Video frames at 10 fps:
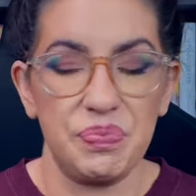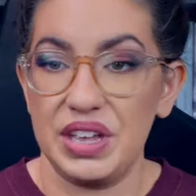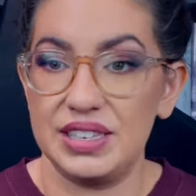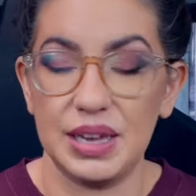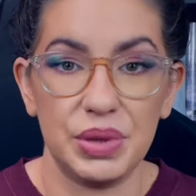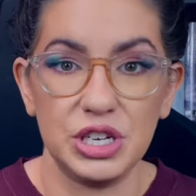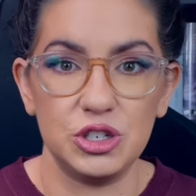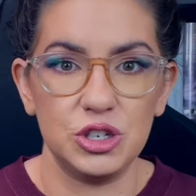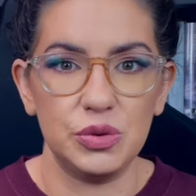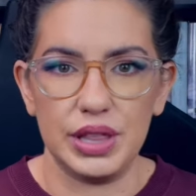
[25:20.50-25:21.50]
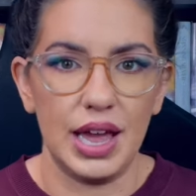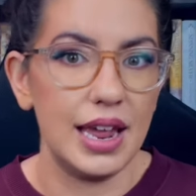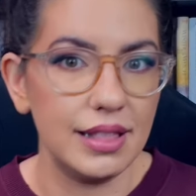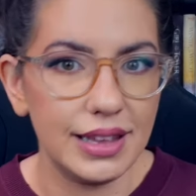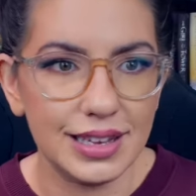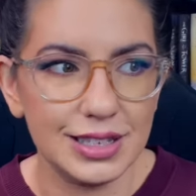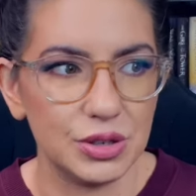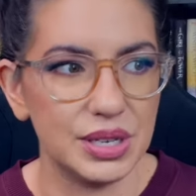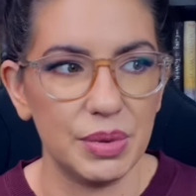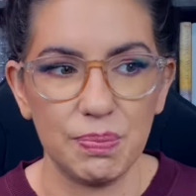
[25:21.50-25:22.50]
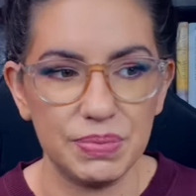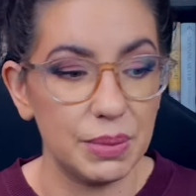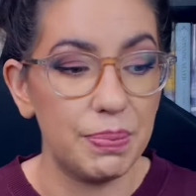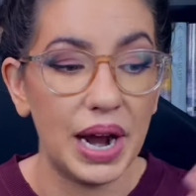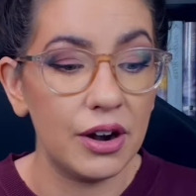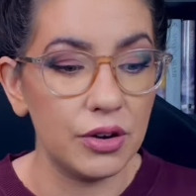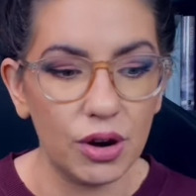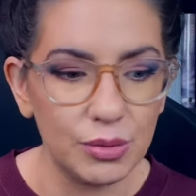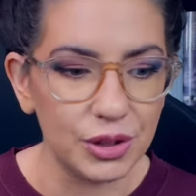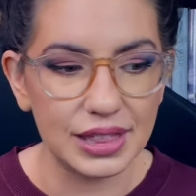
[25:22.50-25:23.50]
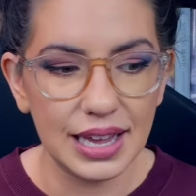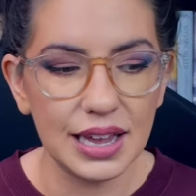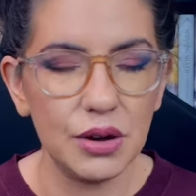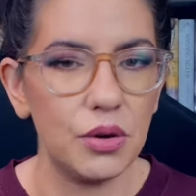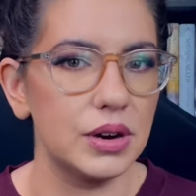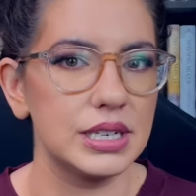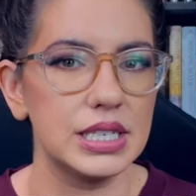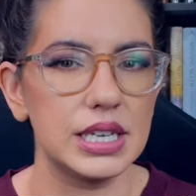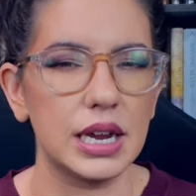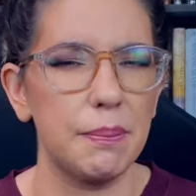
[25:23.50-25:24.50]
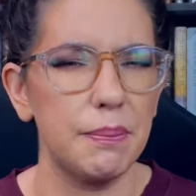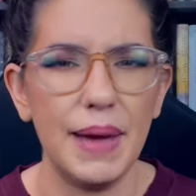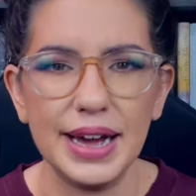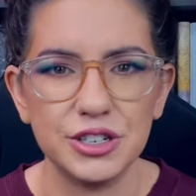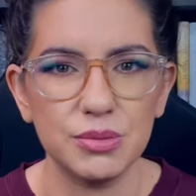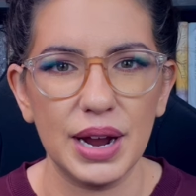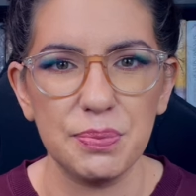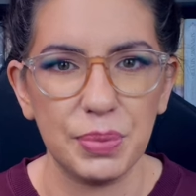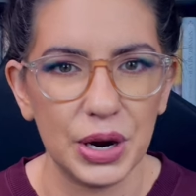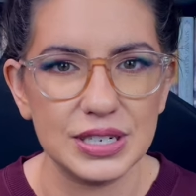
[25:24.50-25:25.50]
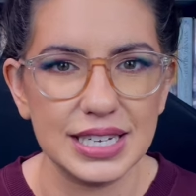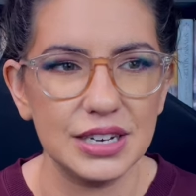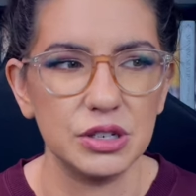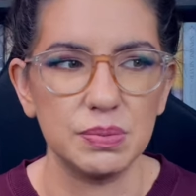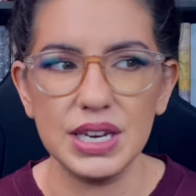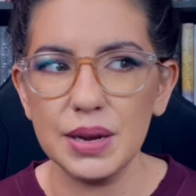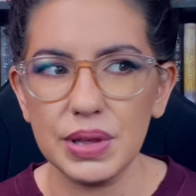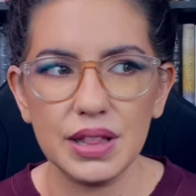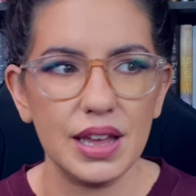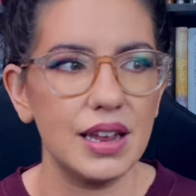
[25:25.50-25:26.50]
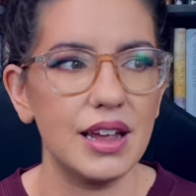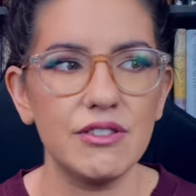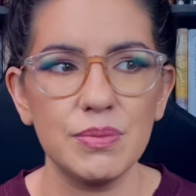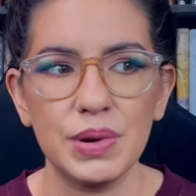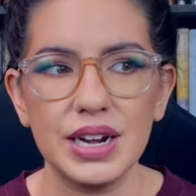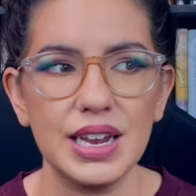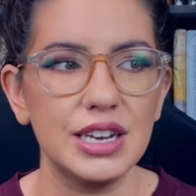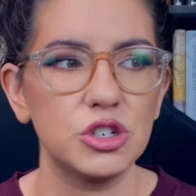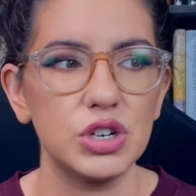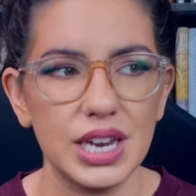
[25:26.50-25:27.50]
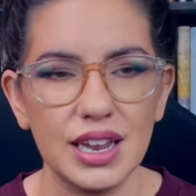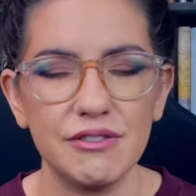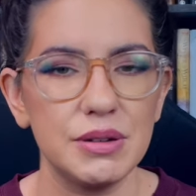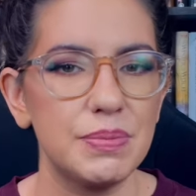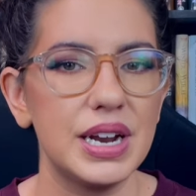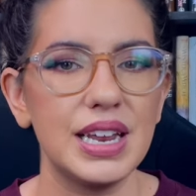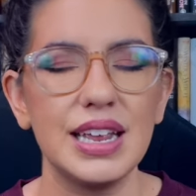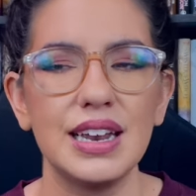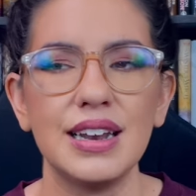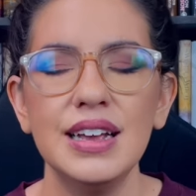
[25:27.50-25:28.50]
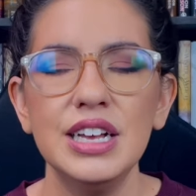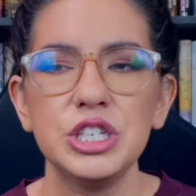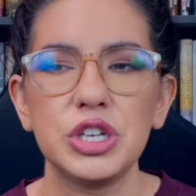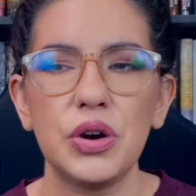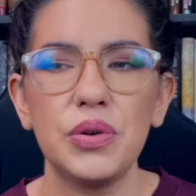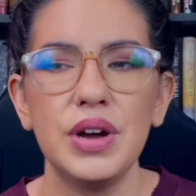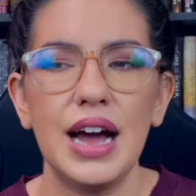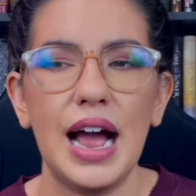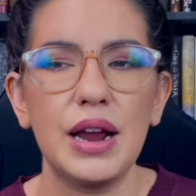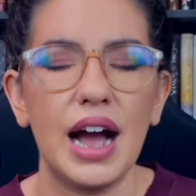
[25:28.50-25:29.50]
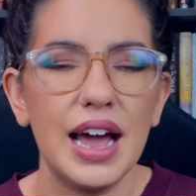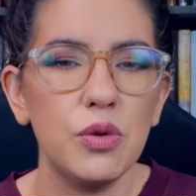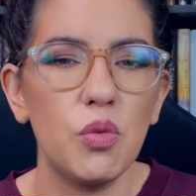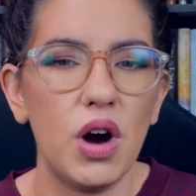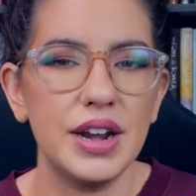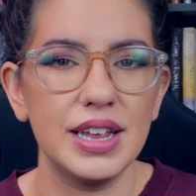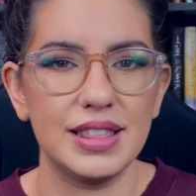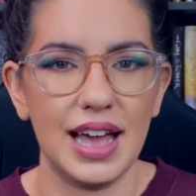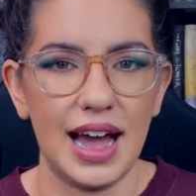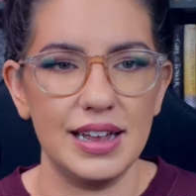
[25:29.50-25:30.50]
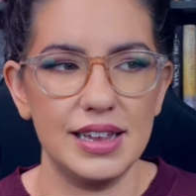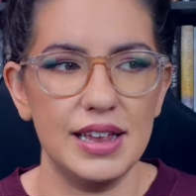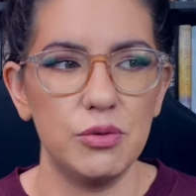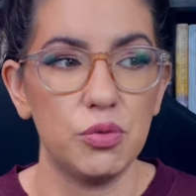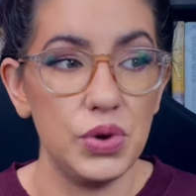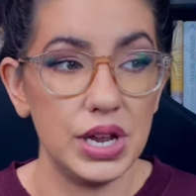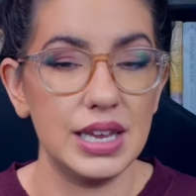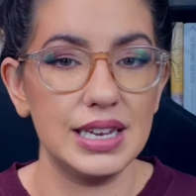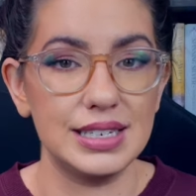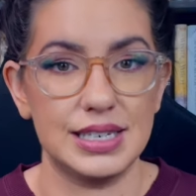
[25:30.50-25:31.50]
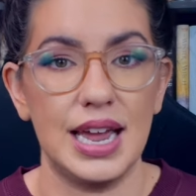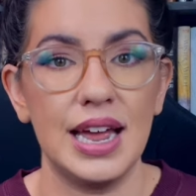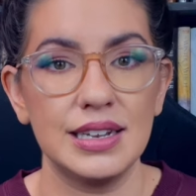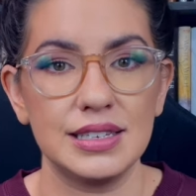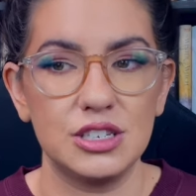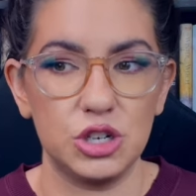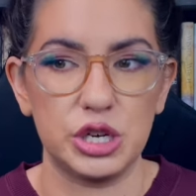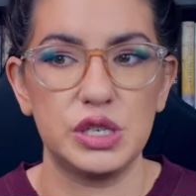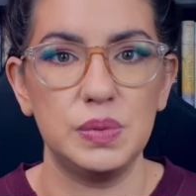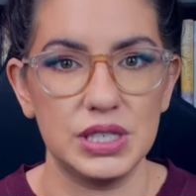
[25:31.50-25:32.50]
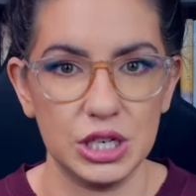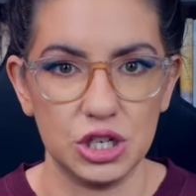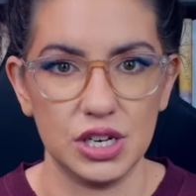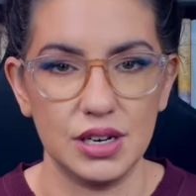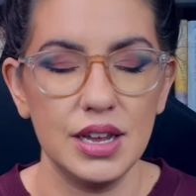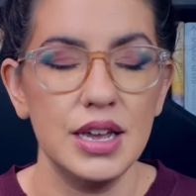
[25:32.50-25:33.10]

something to do with aliens or something, some paranormal thing? Or is this like a mastermind person who's manipulating everybody and tricking everybody? And so I kind of wanted that really intense juxtaposition.